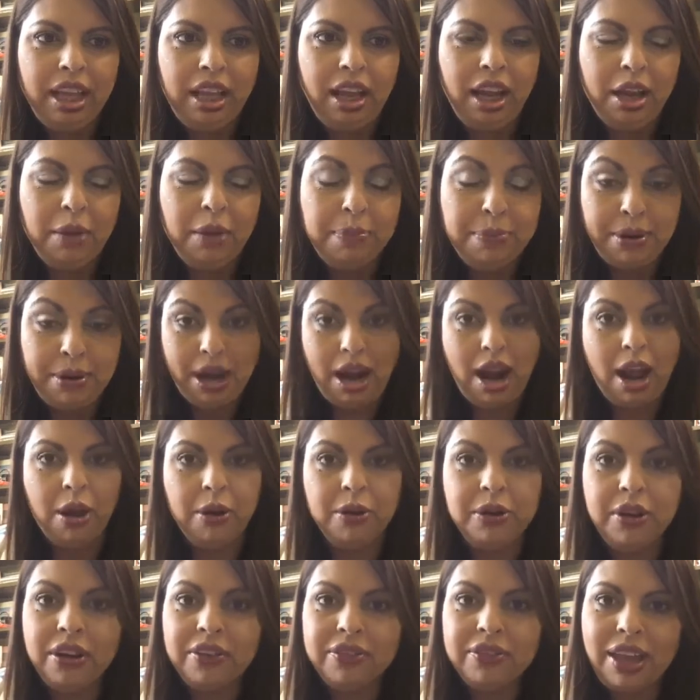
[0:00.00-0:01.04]

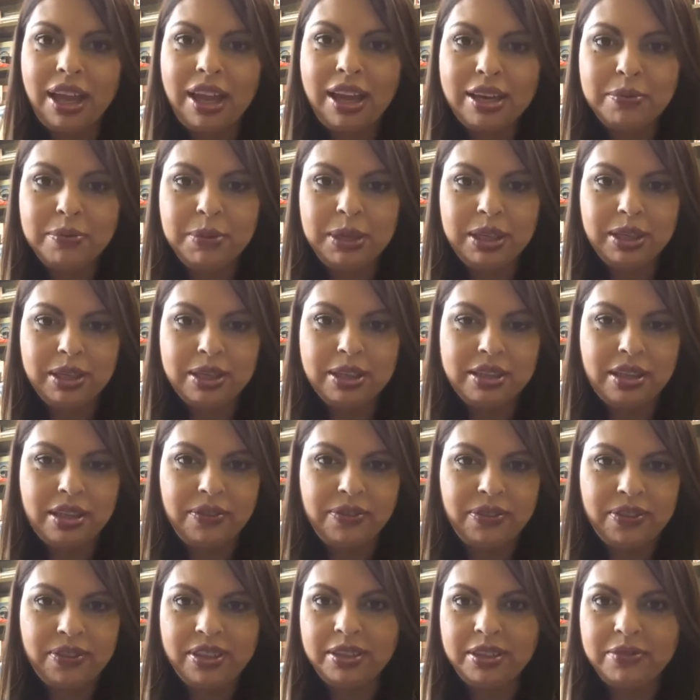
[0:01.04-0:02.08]
proud of that, because I
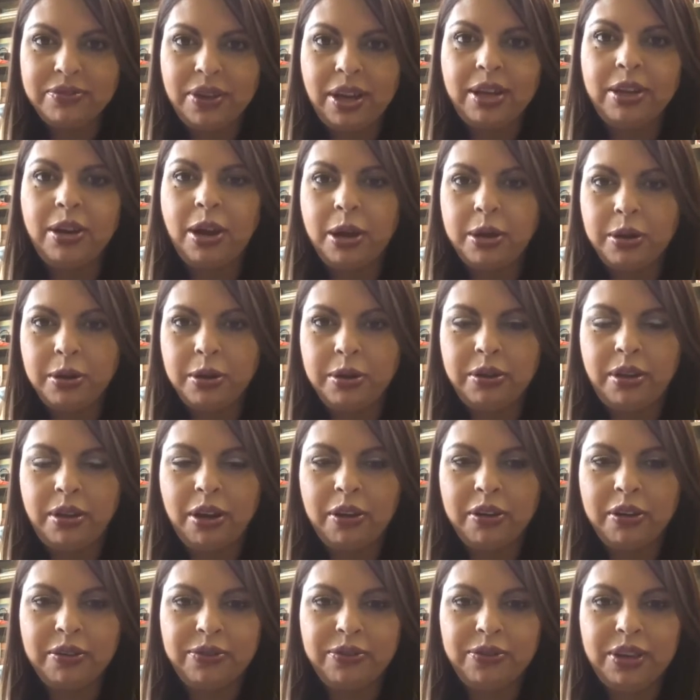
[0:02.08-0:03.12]
find
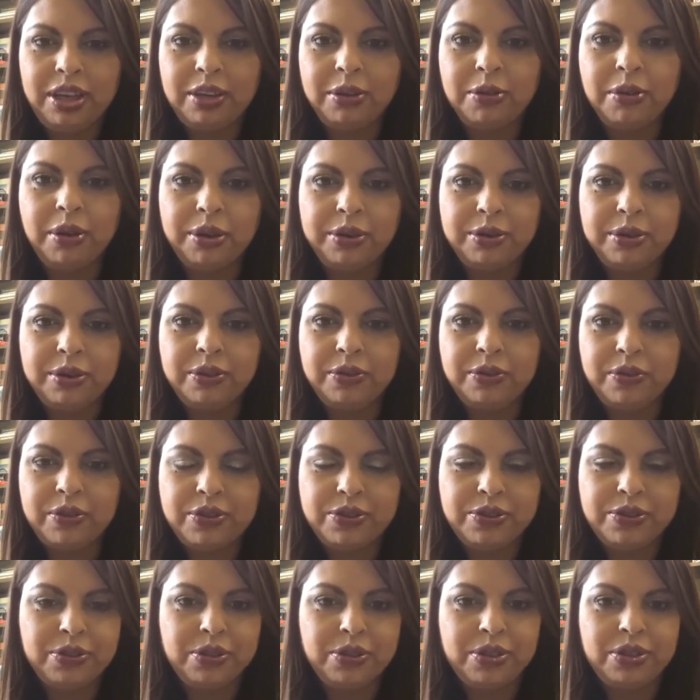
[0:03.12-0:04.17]
autoethnography in qualitative
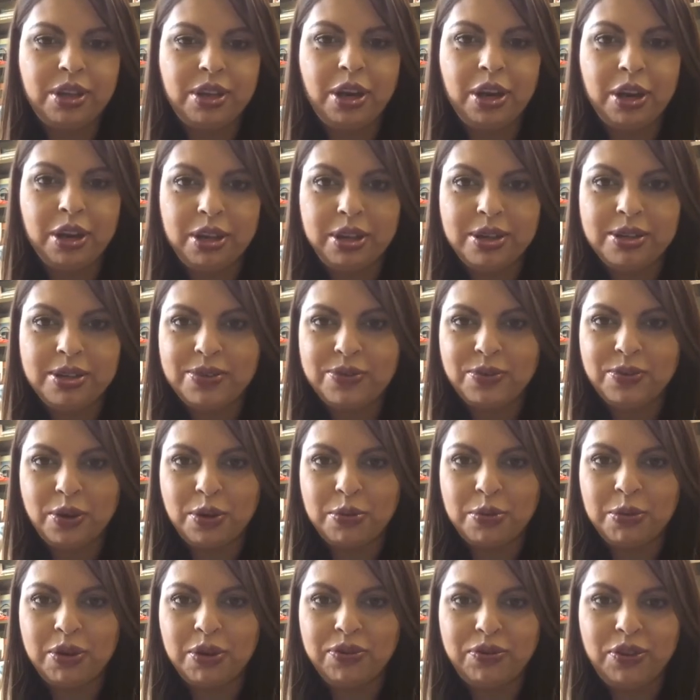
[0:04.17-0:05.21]
research is the hardest
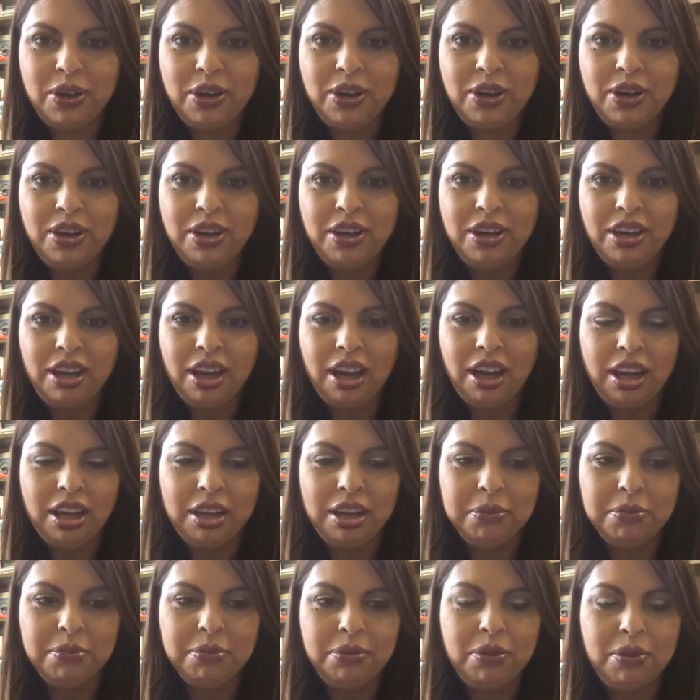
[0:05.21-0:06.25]
form of
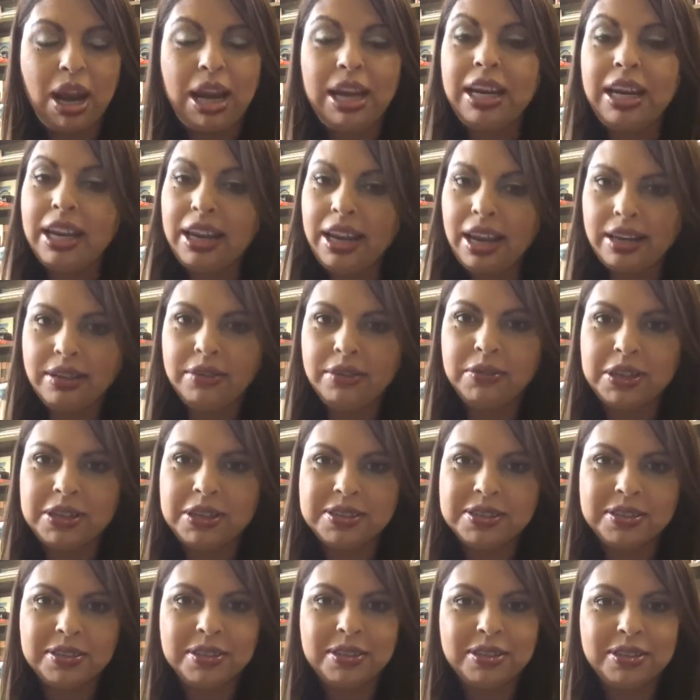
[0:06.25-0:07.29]
writing and
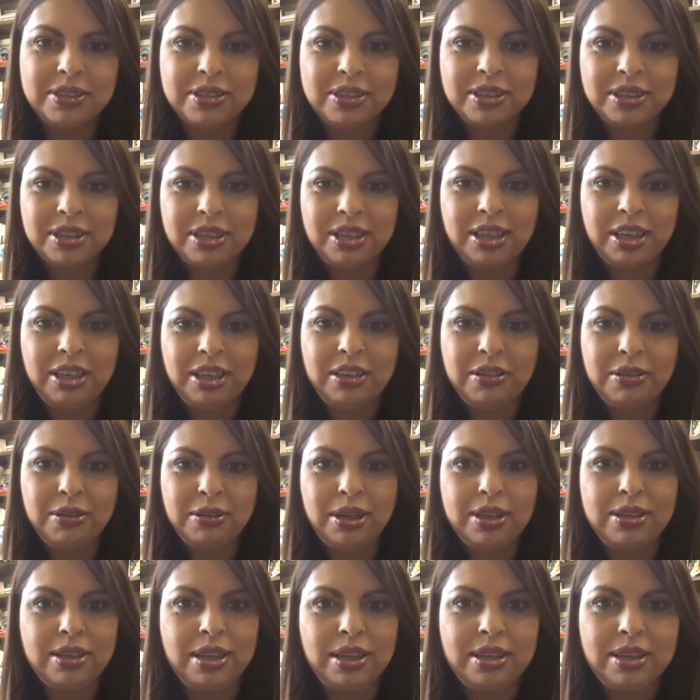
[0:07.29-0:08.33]
research. You know,
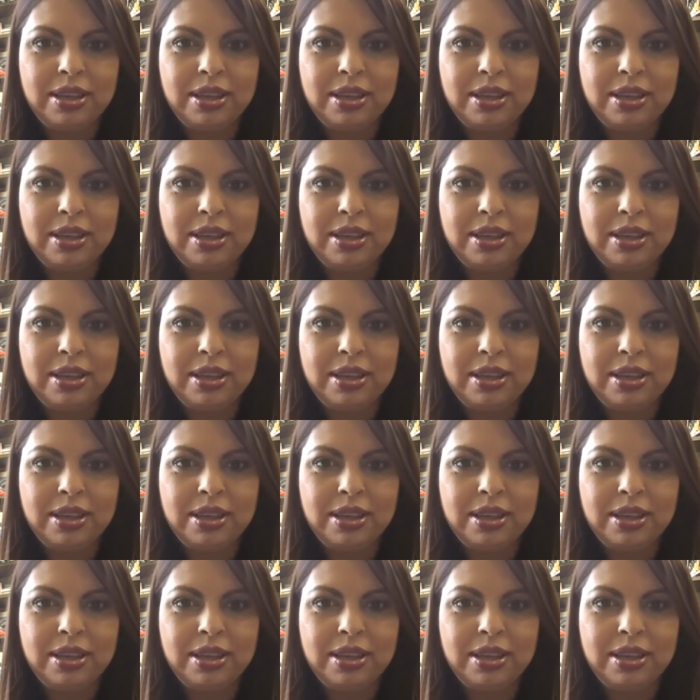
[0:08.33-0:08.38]
it